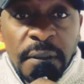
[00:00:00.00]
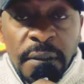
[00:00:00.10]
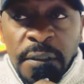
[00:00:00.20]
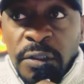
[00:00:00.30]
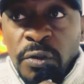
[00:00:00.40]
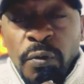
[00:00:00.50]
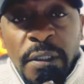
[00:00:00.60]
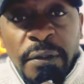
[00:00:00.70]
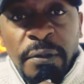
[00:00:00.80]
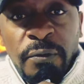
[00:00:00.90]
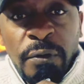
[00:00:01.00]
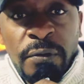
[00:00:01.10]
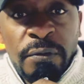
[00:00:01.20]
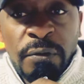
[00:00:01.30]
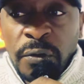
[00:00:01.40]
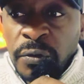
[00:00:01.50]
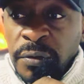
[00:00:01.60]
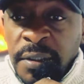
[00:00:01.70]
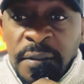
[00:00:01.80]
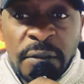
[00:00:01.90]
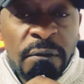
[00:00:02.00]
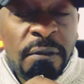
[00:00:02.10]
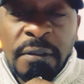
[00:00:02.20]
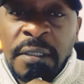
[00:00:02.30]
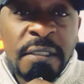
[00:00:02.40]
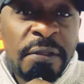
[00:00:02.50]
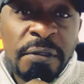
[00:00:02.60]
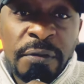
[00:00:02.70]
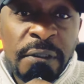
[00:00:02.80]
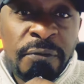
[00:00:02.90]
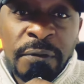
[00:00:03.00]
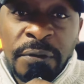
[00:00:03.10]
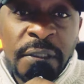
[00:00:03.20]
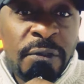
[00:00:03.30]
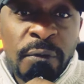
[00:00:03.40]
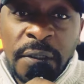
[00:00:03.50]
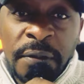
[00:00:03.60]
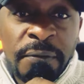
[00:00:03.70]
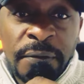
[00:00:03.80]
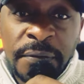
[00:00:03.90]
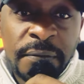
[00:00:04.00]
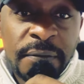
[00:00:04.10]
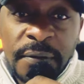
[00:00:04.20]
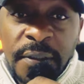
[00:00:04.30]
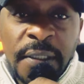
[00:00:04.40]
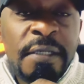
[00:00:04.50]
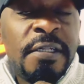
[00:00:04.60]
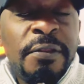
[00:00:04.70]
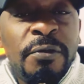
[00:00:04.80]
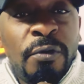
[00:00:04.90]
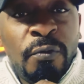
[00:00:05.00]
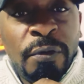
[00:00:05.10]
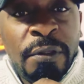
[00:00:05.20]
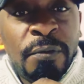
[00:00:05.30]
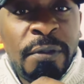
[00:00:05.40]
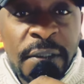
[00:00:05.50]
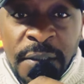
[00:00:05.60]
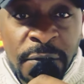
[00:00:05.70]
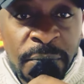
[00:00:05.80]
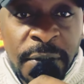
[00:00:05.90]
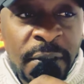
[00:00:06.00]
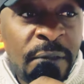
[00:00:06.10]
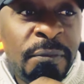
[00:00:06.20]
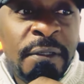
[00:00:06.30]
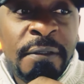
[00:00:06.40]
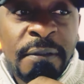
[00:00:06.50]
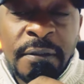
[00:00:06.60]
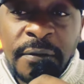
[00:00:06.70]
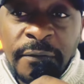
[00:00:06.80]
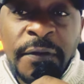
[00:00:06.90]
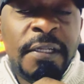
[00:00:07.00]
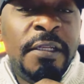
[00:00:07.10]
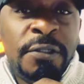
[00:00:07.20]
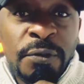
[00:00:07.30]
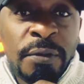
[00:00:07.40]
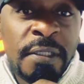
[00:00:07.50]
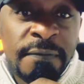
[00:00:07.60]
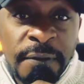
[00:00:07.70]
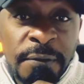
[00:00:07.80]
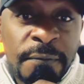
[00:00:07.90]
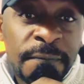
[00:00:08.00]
Did you do anything wrong or did you, there's nothing you did wrong? You didn't do anything wrong. There is nothing wrong with you. Ladies and gentlemen, let me validate you on this video.